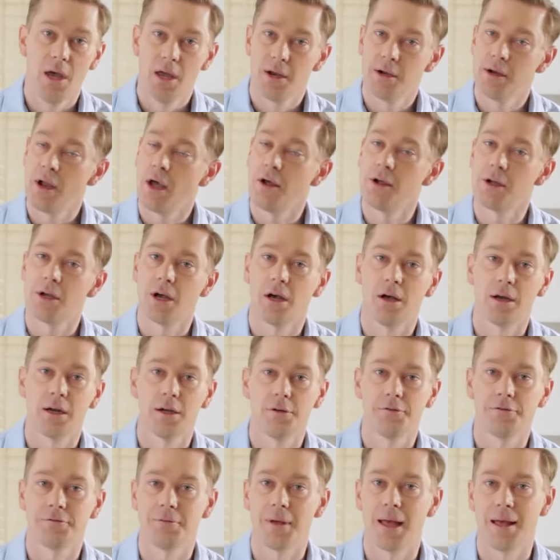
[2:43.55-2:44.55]
no kind
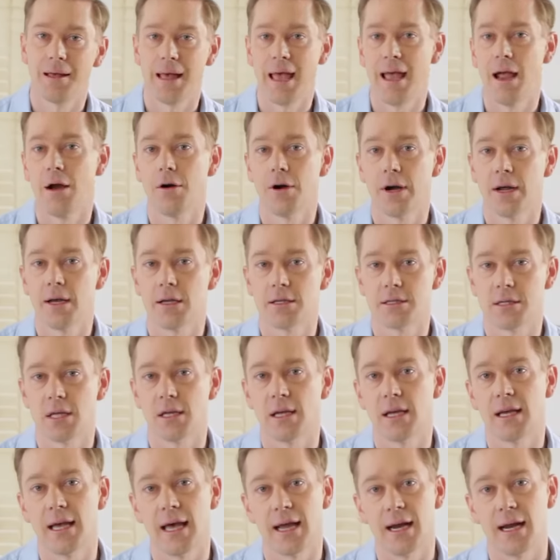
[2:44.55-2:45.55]
of areas that
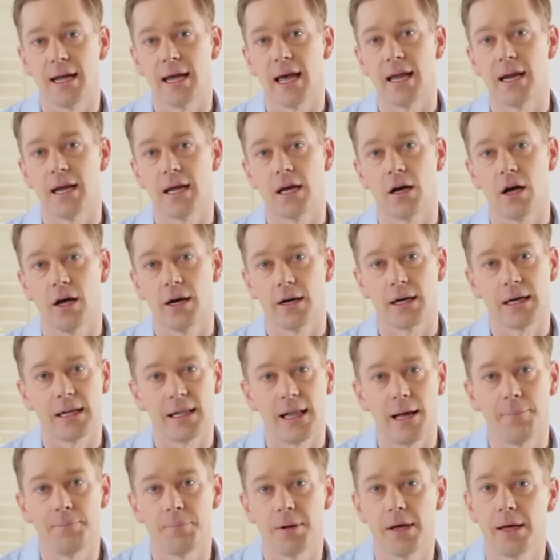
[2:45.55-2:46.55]
you're getting any kind of
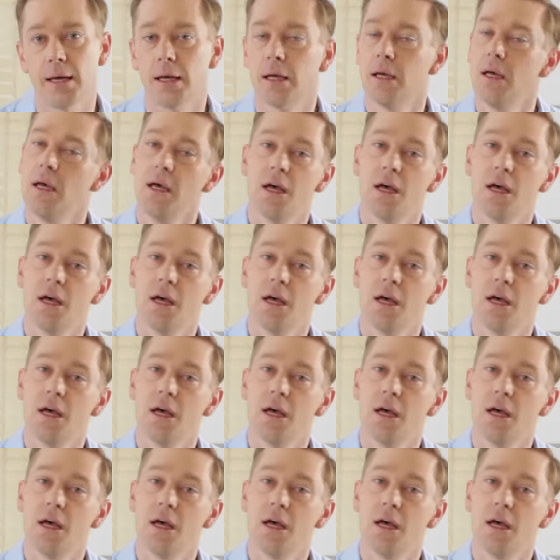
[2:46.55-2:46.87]
clumping.